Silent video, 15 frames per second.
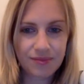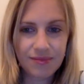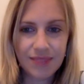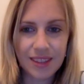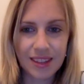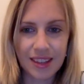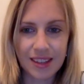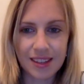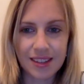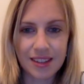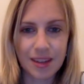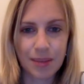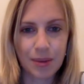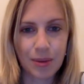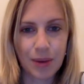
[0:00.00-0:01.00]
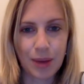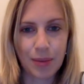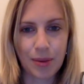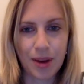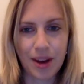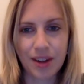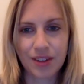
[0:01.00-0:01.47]
There's the WA
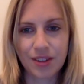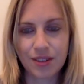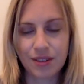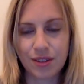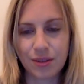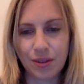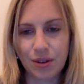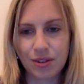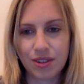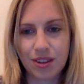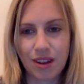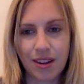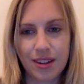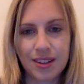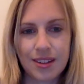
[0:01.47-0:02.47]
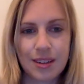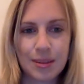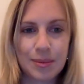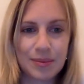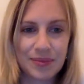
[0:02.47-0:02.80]
branch of the Rhodes Scholarship.